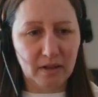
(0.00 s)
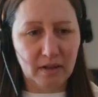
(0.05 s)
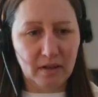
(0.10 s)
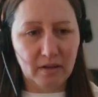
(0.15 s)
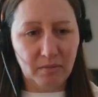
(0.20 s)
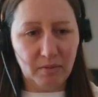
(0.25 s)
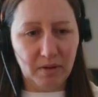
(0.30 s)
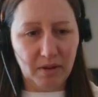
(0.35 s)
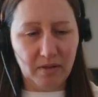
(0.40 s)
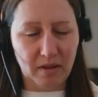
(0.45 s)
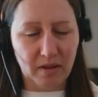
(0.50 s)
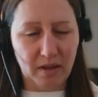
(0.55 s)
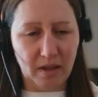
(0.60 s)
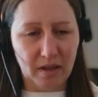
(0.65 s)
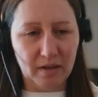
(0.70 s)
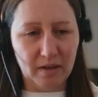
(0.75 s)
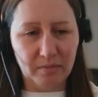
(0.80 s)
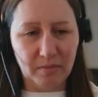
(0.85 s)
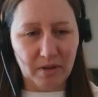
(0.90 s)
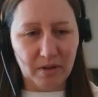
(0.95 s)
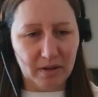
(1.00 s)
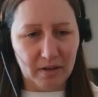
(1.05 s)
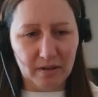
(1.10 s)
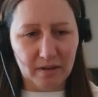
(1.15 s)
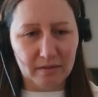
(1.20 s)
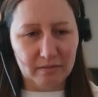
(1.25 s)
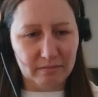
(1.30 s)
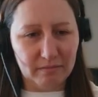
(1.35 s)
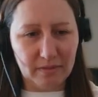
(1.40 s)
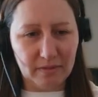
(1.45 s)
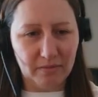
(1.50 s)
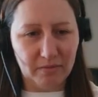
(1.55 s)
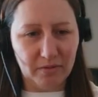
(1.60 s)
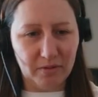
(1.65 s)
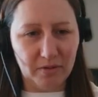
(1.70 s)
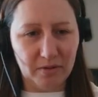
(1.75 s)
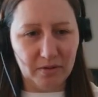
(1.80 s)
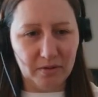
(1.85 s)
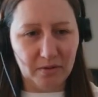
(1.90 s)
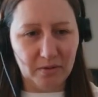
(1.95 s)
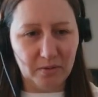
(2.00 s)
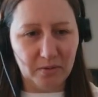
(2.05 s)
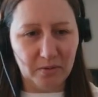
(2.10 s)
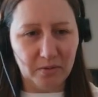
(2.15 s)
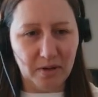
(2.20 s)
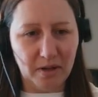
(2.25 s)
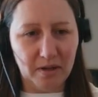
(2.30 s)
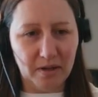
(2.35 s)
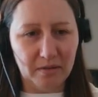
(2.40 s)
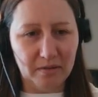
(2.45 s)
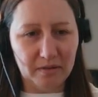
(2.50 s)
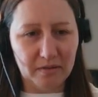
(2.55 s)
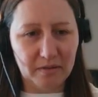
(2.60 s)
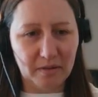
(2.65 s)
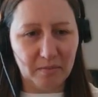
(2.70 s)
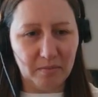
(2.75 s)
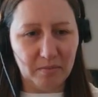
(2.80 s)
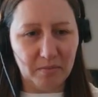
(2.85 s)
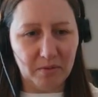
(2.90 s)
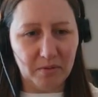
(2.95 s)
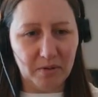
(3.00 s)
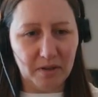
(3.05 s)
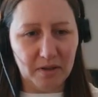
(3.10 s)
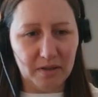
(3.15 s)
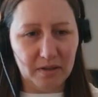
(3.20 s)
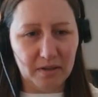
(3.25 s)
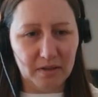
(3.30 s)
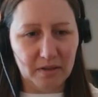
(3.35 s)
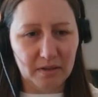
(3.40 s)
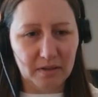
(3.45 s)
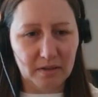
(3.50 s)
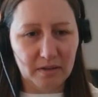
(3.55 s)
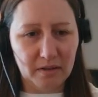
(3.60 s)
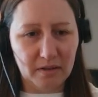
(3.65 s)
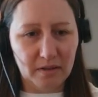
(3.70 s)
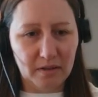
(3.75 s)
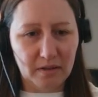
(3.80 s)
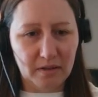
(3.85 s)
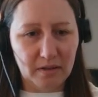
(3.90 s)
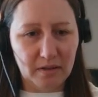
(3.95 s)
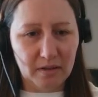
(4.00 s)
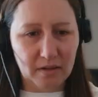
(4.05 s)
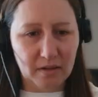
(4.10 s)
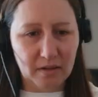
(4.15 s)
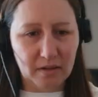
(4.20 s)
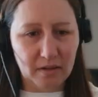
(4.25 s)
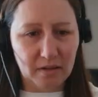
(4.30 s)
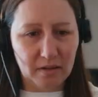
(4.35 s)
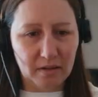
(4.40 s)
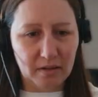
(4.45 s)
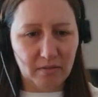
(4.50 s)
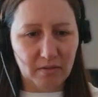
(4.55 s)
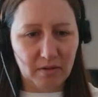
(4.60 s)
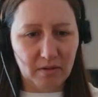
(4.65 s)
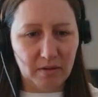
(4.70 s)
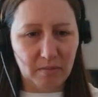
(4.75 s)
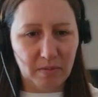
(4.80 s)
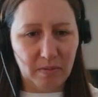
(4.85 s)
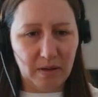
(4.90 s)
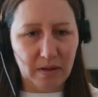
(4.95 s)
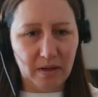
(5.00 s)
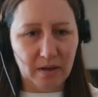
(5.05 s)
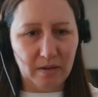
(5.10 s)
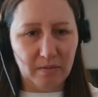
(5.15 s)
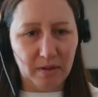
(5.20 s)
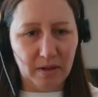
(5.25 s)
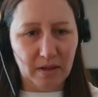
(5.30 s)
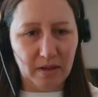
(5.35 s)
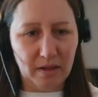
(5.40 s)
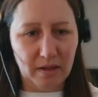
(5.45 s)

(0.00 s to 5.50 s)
which again I'm gonna have to sort out at some point. There is a pickup here,